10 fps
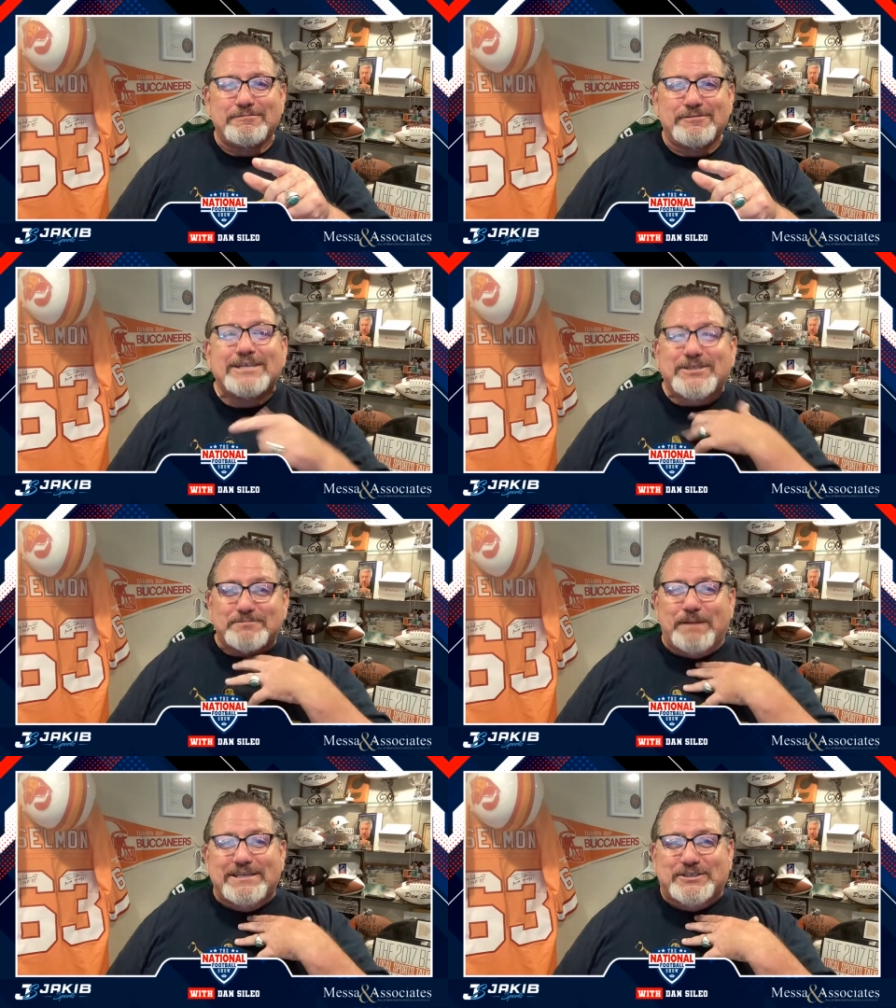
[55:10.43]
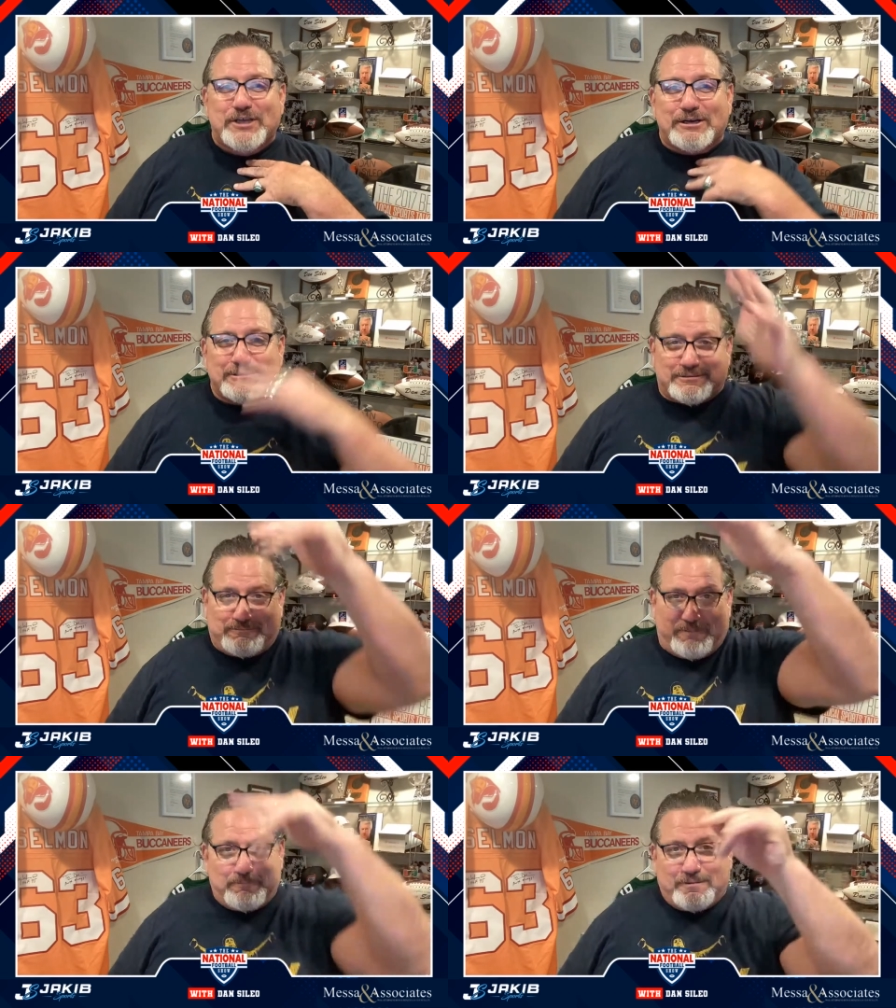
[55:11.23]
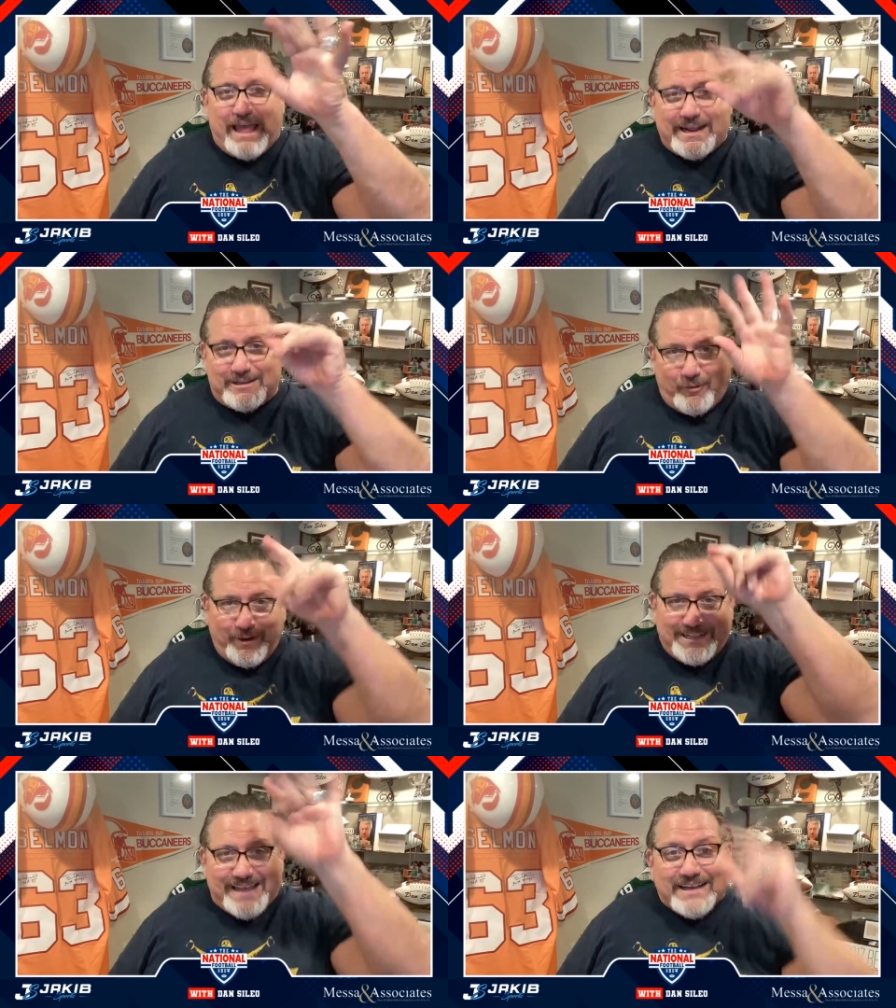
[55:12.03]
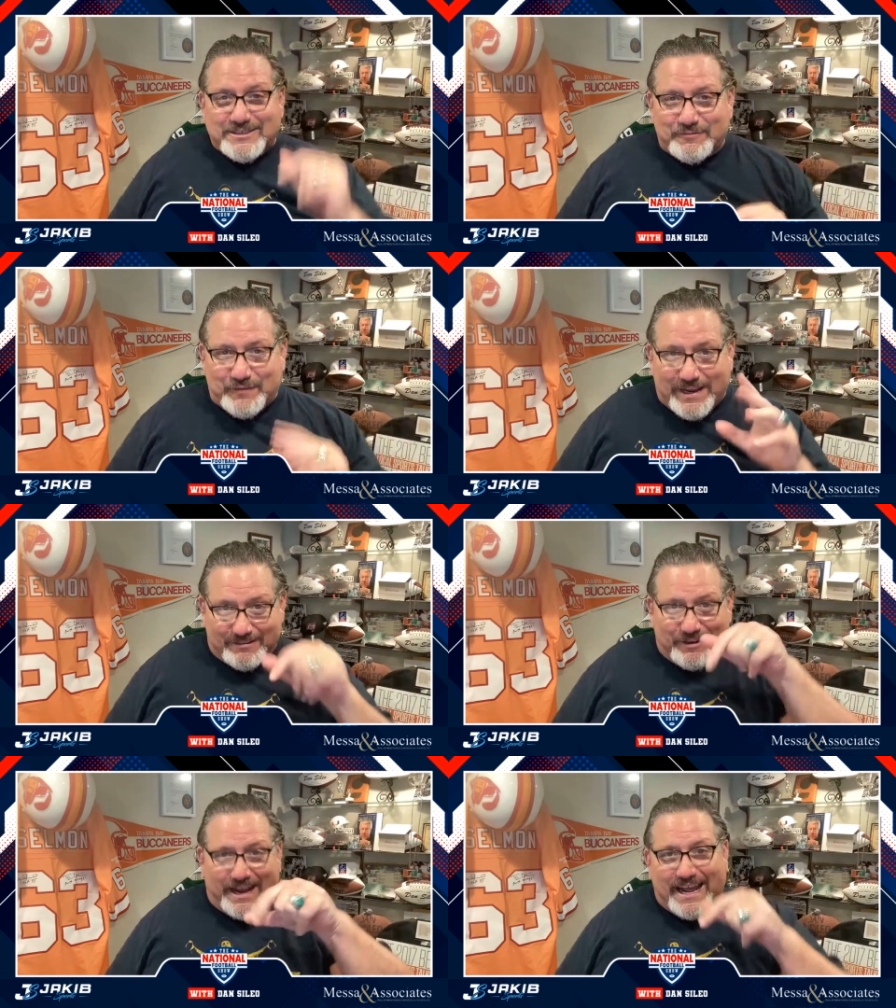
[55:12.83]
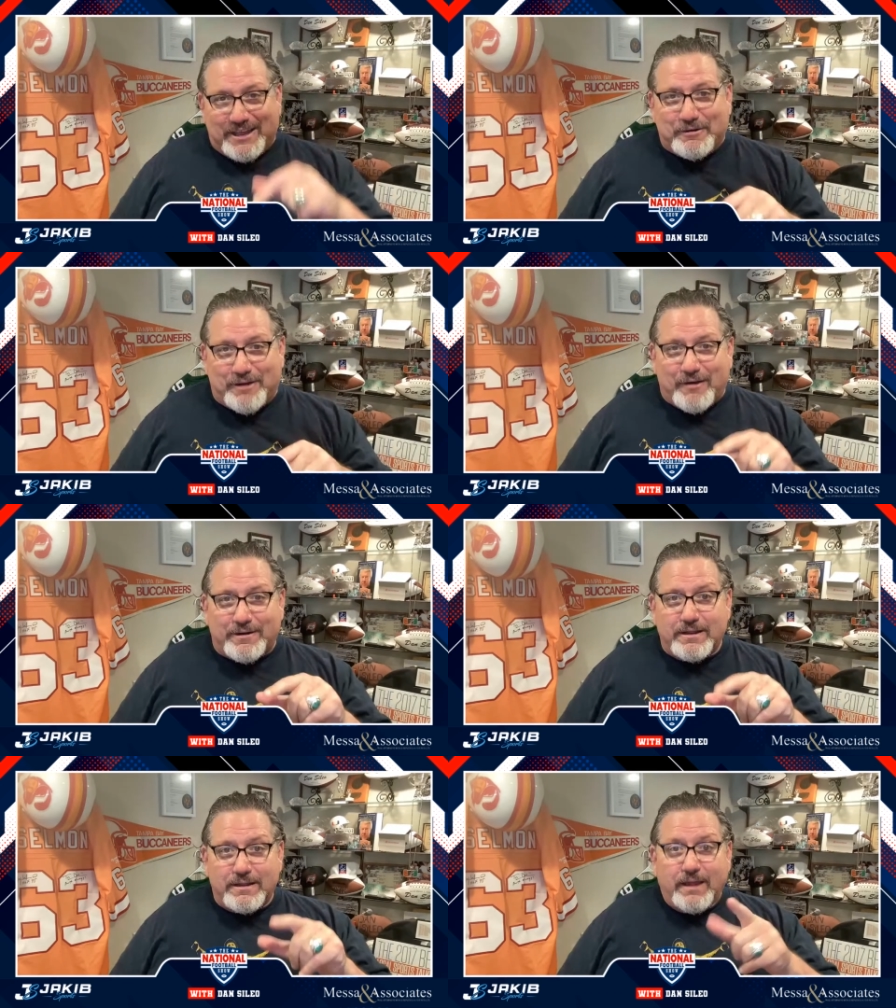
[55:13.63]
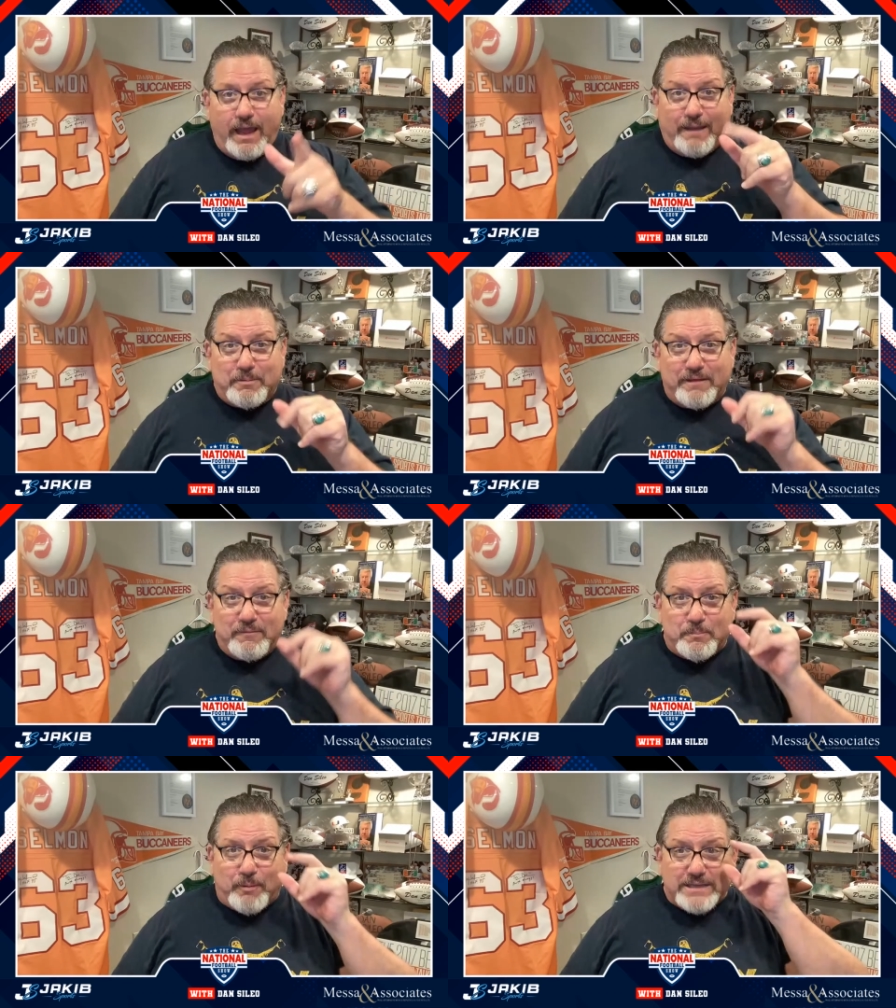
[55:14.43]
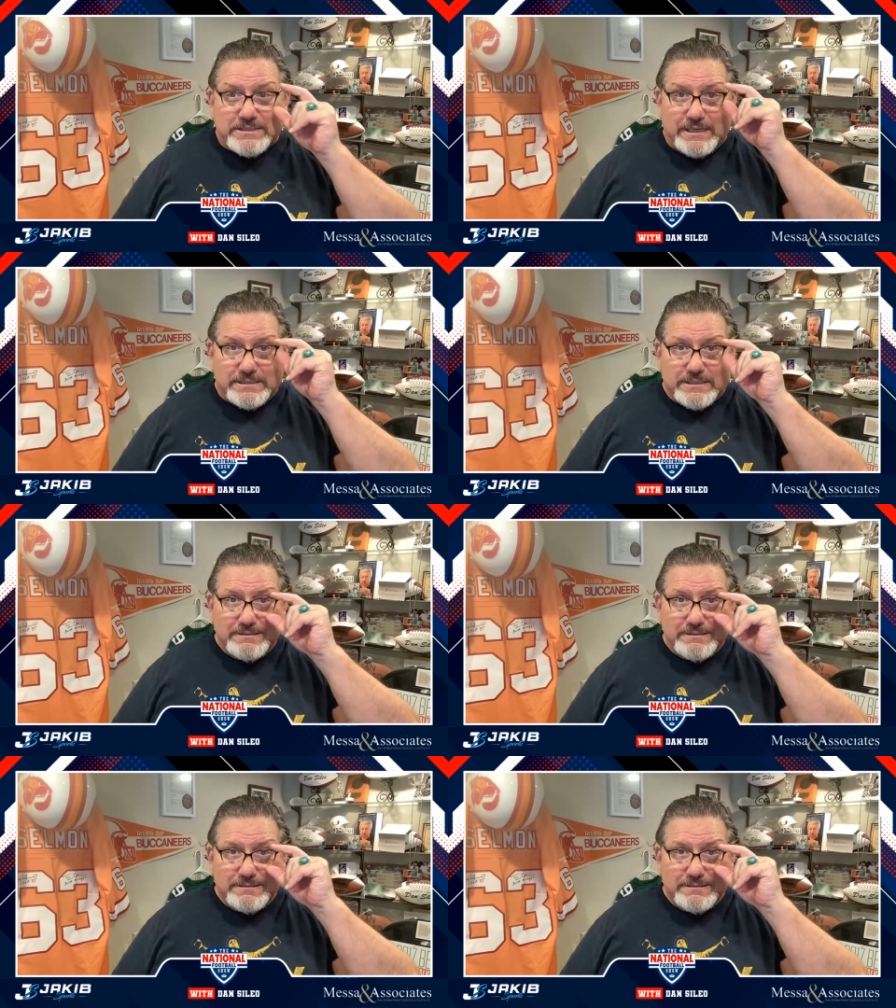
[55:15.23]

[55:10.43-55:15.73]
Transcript: This is Big Sills from like 20,000 feet looking at you going, hey, believe in the process.